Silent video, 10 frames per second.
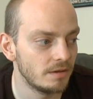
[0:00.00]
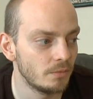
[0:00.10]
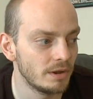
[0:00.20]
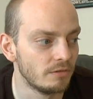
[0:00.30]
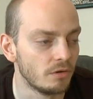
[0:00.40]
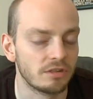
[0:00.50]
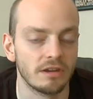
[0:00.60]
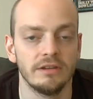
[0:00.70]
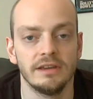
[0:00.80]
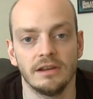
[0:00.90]
We were
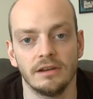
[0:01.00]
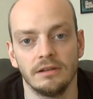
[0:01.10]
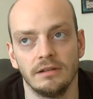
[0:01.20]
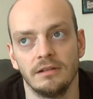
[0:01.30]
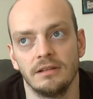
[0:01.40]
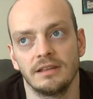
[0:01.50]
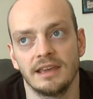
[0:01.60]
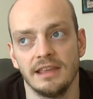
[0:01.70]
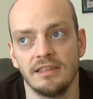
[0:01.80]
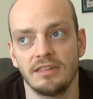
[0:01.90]
also,
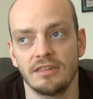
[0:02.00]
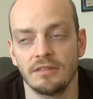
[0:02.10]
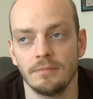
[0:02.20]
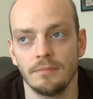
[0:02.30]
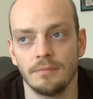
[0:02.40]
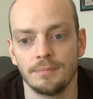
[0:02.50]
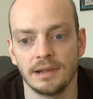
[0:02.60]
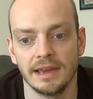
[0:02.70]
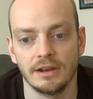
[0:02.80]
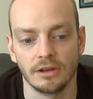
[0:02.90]
kids
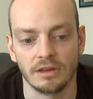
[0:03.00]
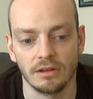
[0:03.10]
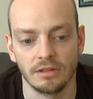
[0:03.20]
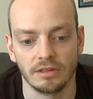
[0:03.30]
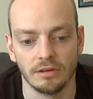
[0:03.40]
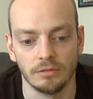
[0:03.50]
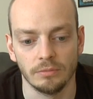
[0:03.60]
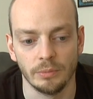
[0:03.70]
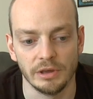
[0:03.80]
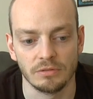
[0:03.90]
playing on a console
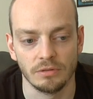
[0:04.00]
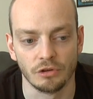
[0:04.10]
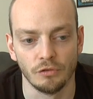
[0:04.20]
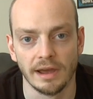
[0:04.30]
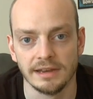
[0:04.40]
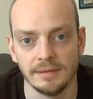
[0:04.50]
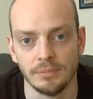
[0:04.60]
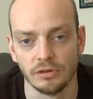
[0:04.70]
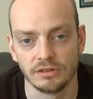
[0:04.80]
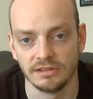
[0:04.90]
which was already
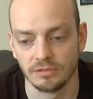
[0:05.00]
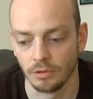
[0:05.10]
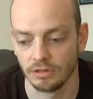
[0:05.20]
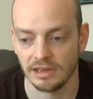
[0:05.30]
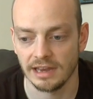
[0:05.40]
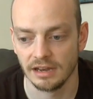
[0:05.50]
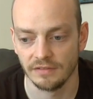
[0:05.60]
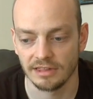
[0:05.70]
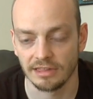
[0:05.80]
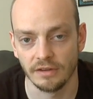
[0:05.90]
pushing towards the end of
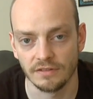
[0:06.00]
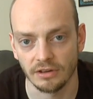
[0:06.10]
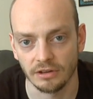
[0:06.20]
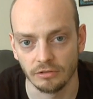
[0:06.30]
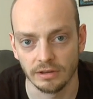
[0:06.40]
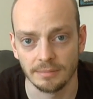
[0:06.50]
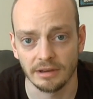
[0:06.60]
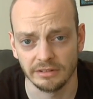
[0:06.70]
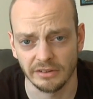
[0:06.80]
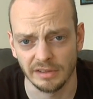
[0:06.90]
its life cycle in
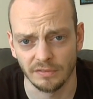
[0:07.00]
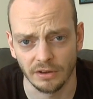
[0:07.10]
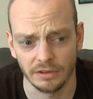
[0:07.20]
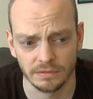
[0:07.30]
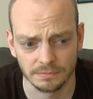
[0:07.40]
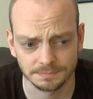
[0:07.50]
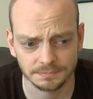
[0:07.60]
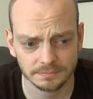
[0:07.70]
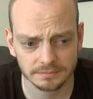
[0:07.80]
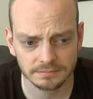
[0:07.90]
about 95.
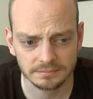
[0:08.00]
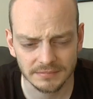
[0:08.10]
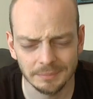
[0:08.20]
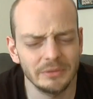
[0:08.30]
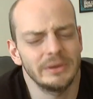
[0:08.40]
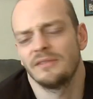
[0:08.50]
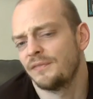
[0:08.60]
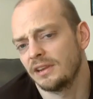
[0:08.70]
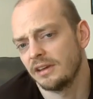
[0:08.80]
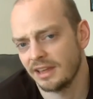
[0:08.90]
But we don't
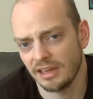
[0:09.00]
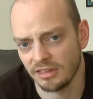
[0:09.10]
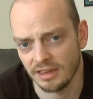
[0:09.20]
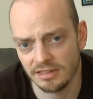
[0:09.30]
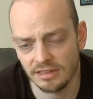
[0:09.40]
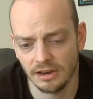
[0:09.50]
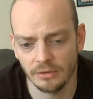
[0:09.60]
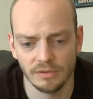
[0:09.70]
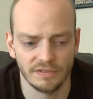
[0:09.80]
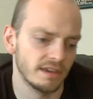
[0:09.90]
think like that as kids,
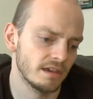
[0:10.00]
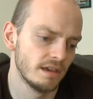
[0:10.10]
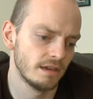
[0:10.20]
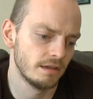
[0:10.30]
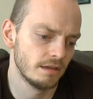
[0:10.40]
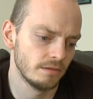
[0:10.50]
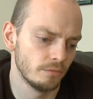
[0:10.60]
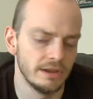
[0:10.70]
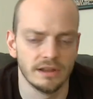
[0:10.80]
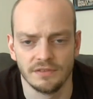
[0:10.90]
we think,
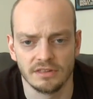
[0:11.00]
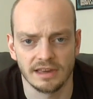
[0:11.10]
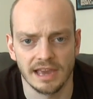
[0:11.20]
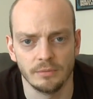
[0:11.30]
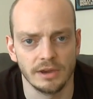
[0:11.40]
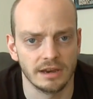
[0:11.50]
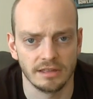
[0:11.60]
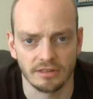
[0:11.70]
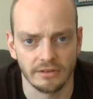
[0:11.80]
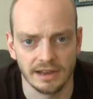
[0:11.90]
we love this game, we're going to
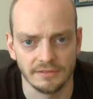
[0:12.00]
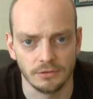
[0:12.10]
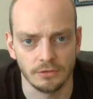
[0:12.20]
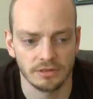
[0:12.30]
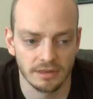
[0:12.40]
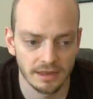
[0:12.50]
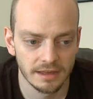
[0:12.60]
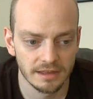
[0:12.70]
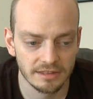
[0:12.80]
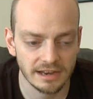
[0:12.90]
design levels,
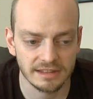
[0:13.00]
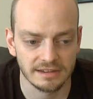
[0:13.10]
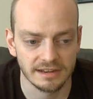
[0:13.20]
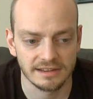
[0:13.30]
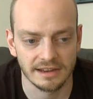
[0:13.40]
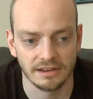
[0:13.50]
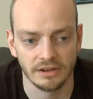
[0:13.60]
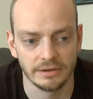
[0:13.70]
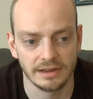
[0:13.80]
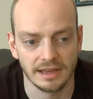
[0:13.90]
send it to
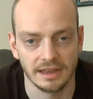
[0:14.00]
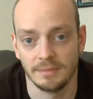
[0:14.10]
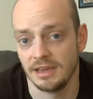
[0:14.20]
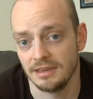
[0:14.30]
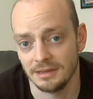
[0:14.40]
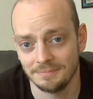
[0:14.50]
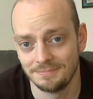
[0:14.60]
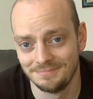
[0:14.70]
Nintendo, and they're going to make it.